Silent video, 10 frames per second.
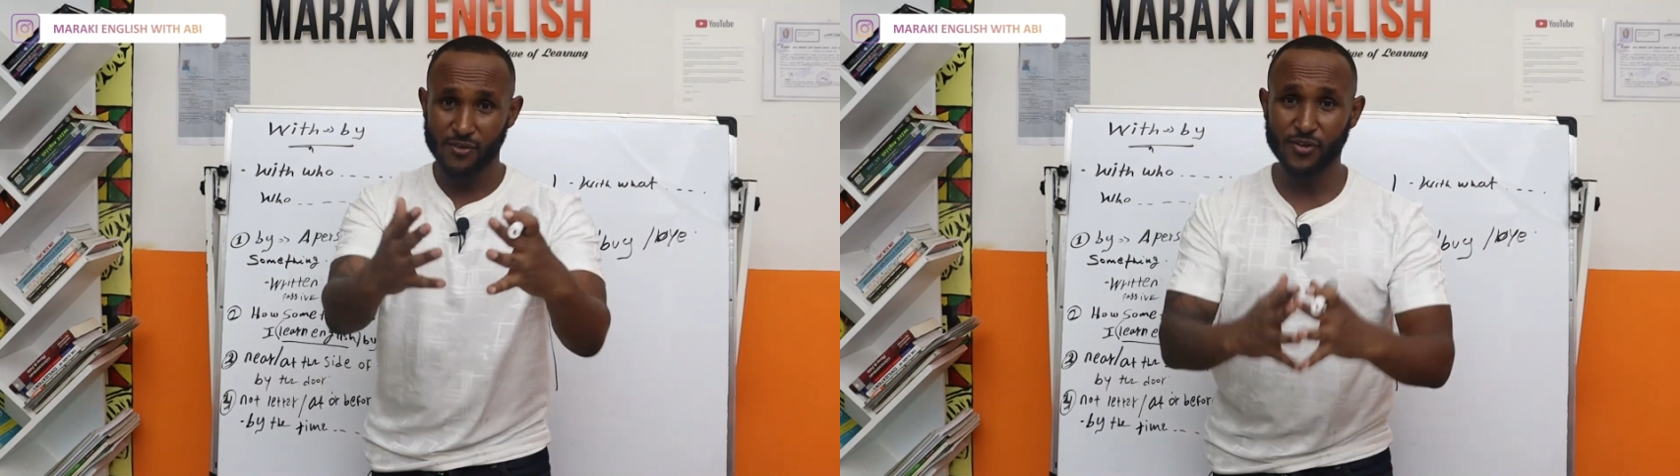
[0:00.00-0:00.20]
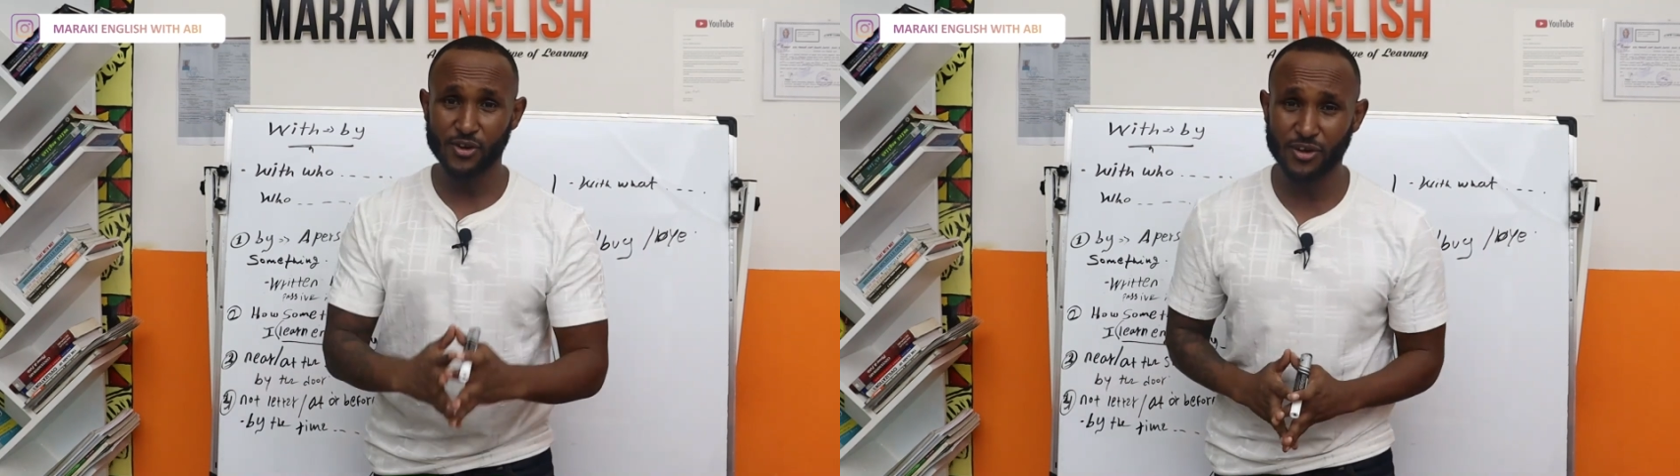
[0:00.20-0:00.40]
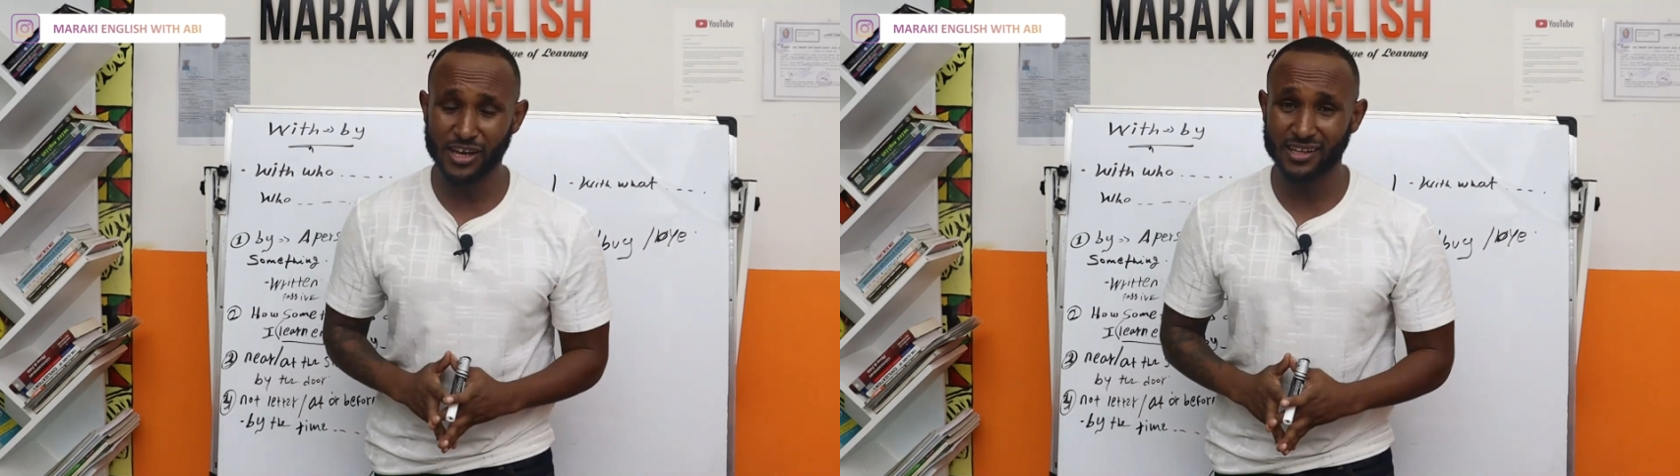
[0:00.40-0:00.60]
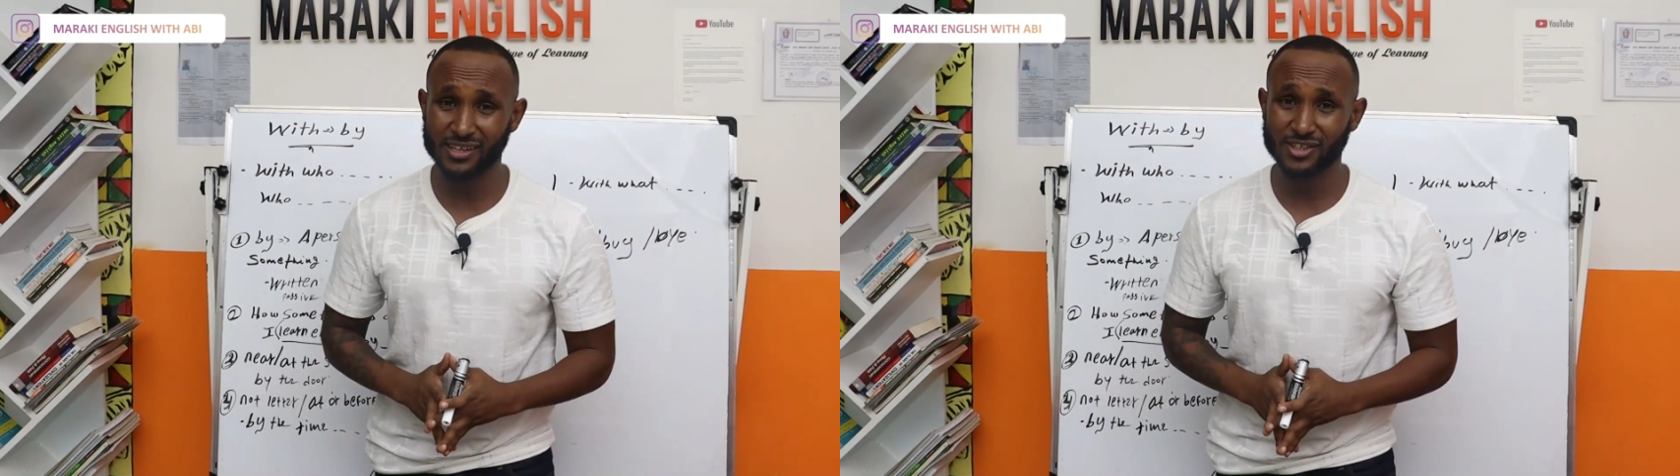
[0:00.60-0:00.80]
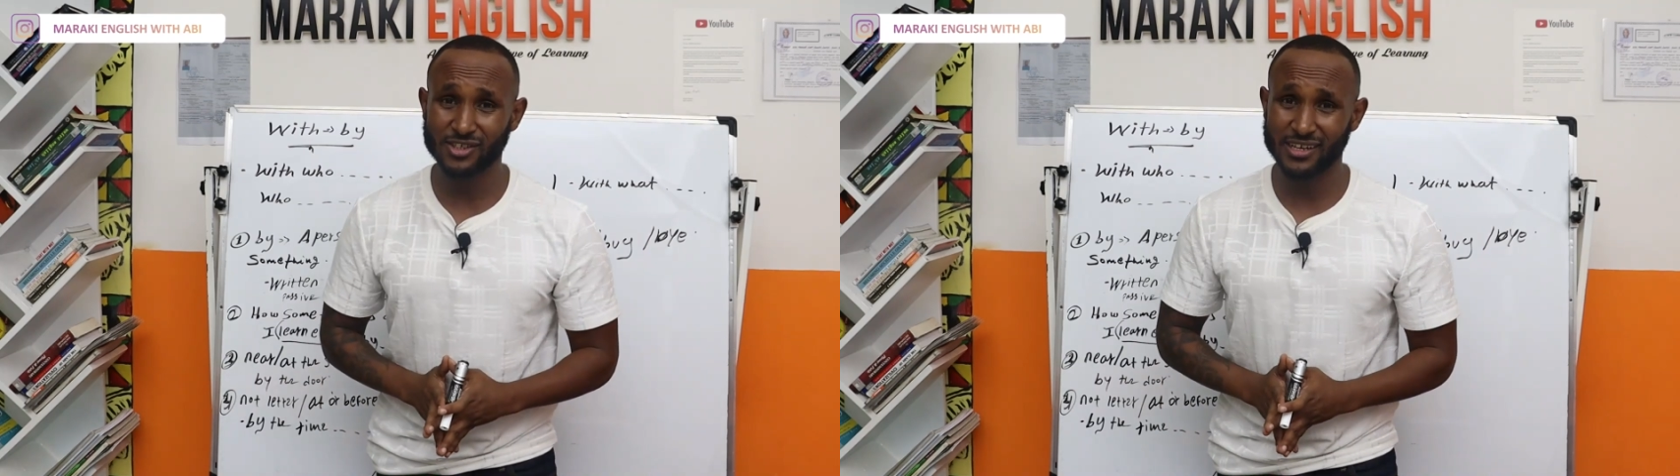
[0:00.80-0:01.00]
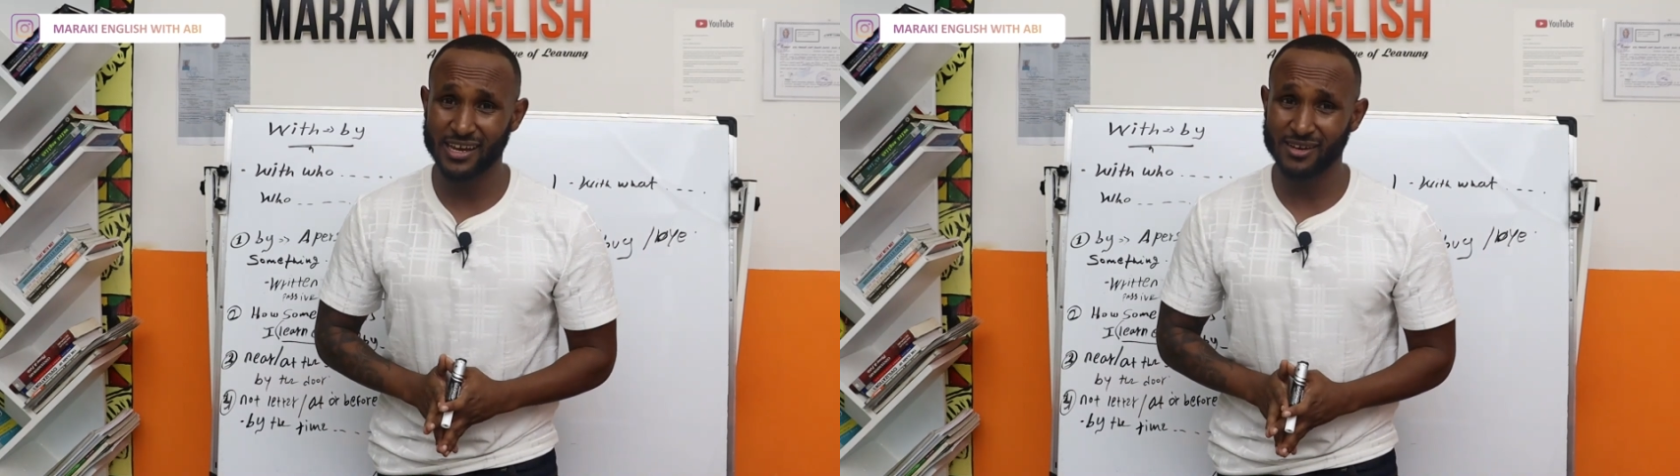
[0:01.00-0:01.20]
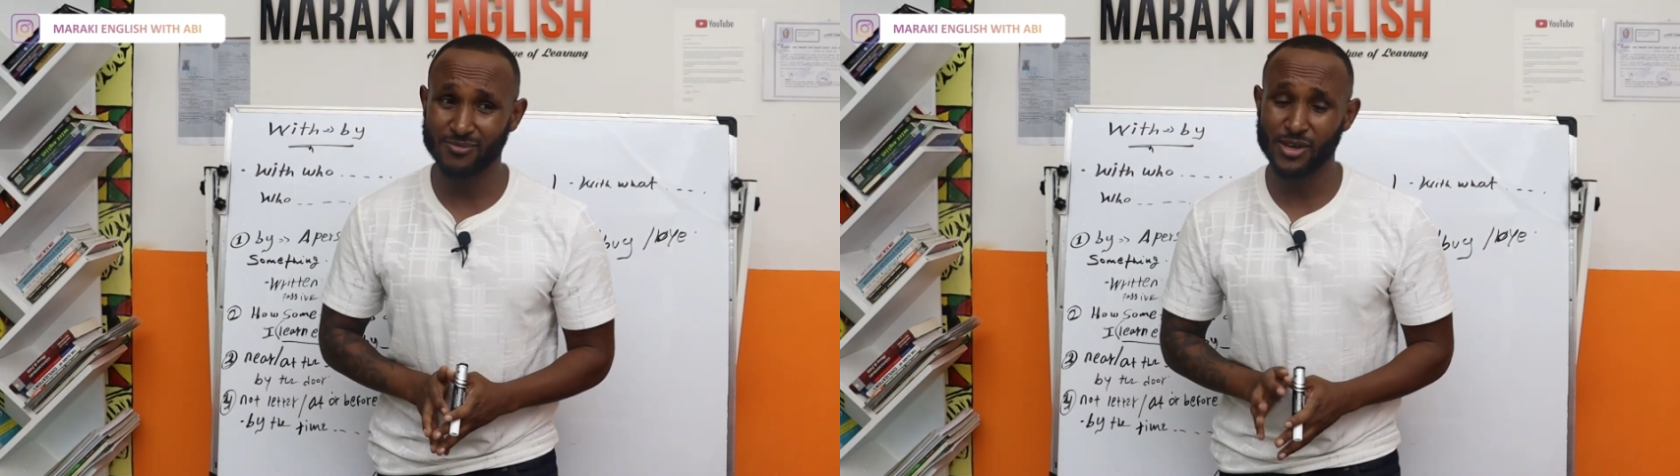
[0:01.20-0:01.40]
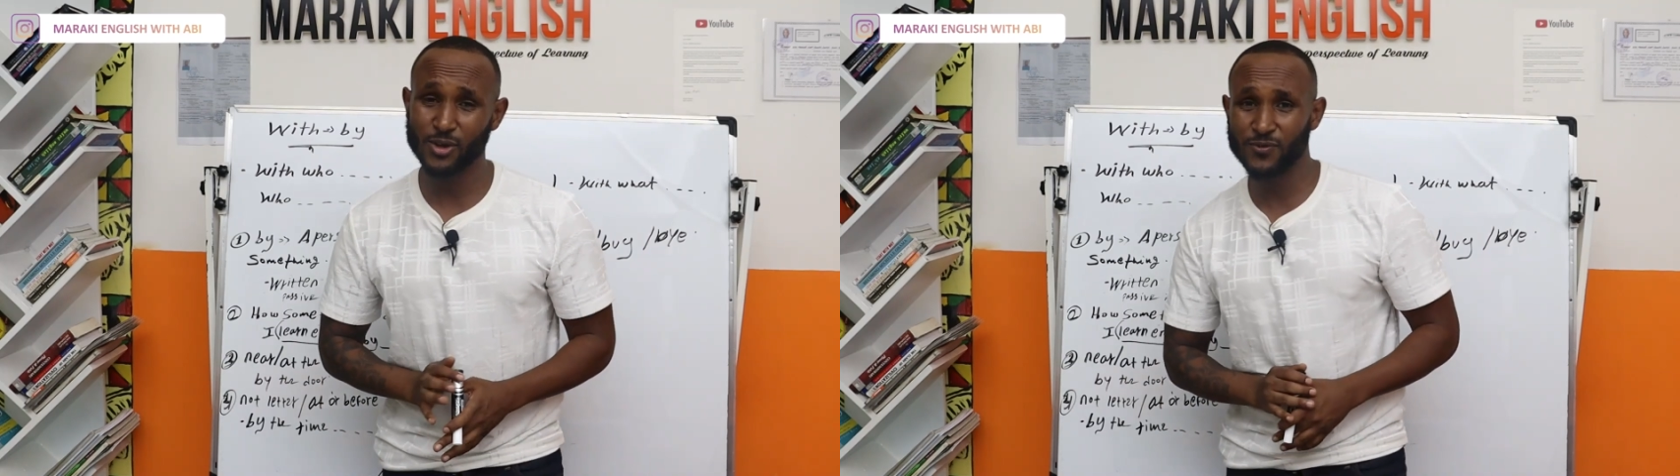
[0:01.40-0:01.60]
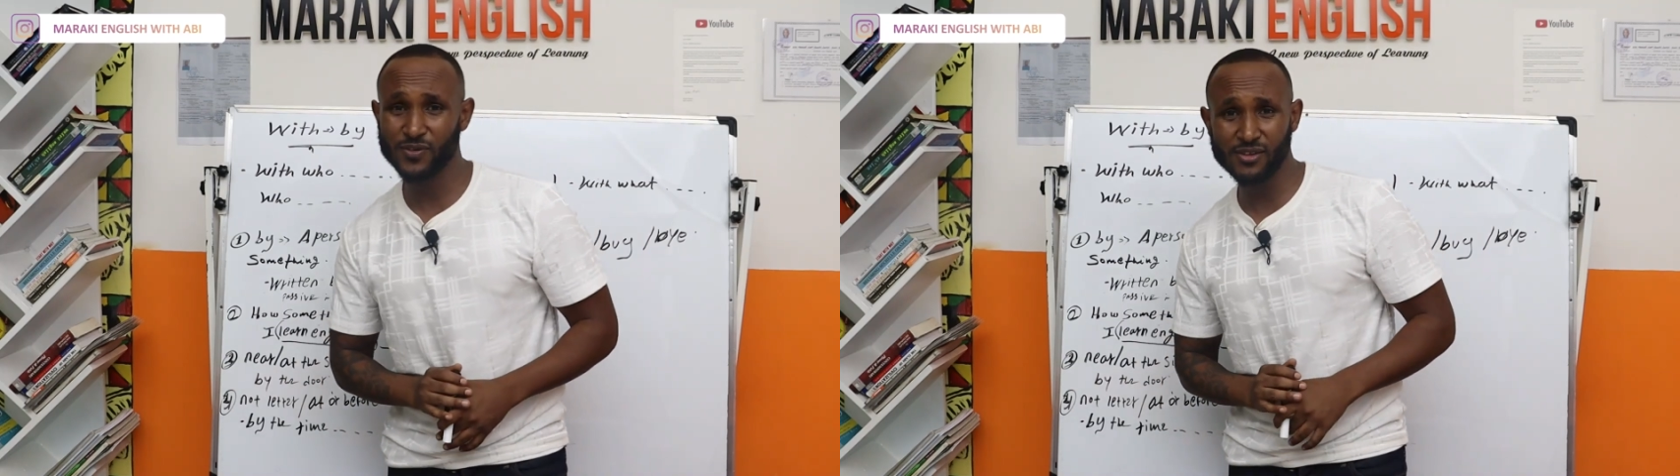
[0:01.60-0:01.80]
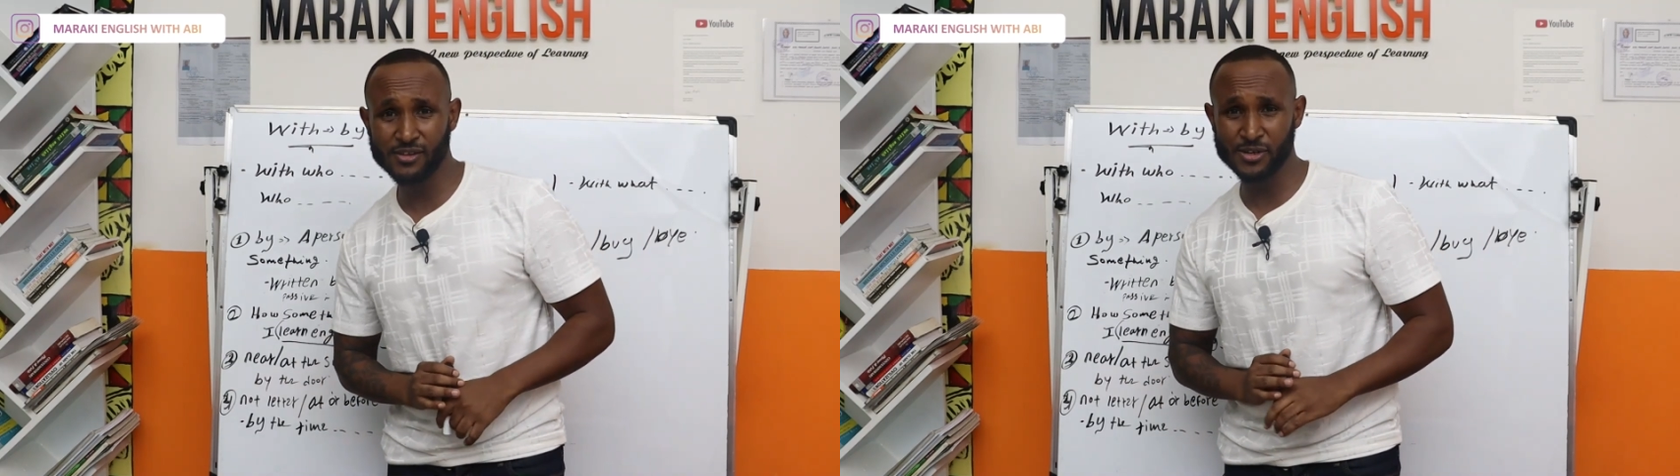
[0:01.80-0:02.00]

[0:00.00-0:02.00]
for your English and make you feel a